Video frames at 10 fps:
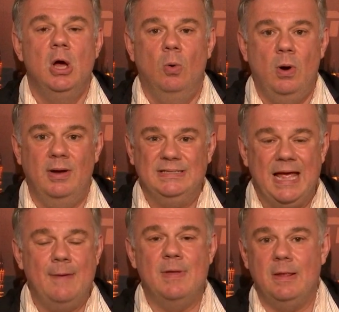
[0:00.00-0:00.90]
where it's
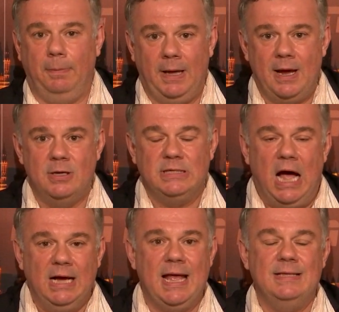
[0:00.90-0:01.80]
him and the players
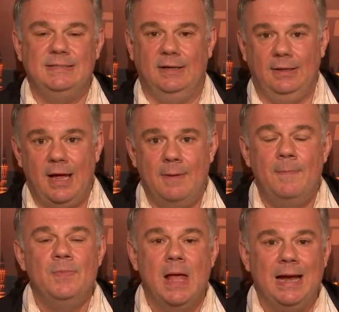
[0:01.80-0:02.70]
against the club,